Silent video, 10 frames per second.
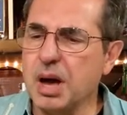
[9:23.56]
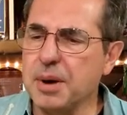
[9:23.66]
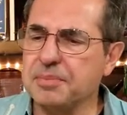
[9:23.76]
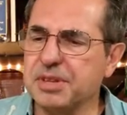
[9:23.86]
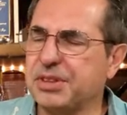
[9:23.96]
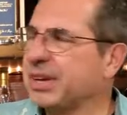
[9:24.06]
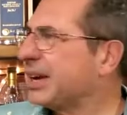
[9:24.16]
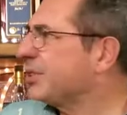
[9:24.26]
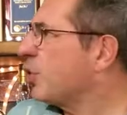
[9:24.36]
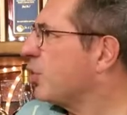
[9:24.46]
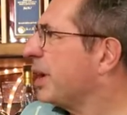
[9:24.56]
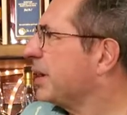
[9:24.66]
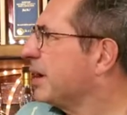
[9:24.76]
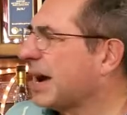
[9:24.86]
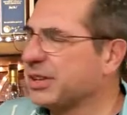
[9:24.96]
Um, the thing I don't
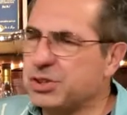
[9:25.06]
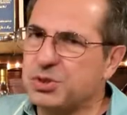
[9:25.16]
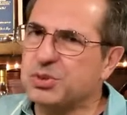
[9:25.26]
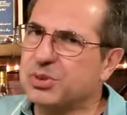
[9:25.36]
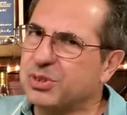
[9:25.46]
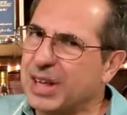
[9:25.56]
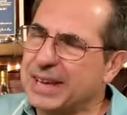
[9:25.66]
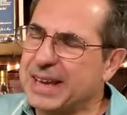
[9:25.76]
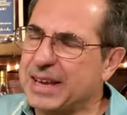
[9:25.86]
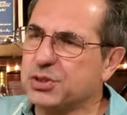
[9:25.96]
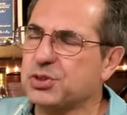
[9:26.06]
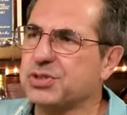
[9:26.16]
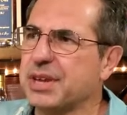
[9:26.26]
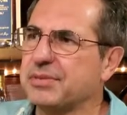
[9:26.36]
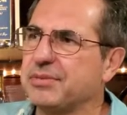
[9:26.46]
like, I do like
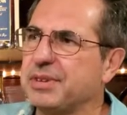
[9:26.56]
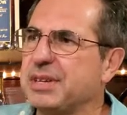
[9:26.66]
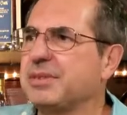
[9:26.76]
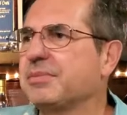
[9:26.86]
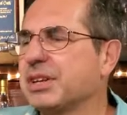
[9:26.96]
Angel's Envy.